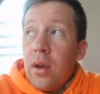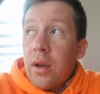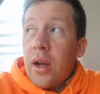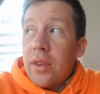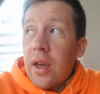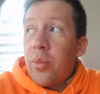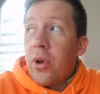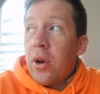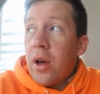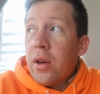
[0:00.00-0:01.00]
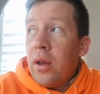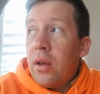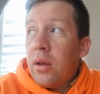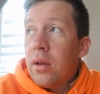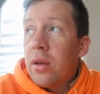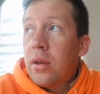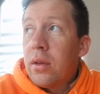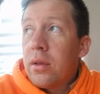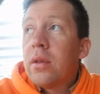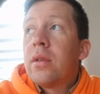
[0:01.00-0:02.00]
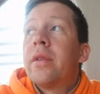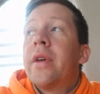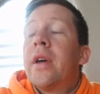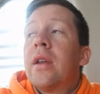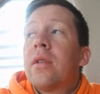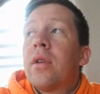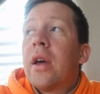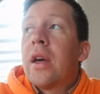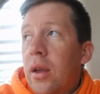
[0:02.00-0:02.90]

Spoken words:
got that put on. Then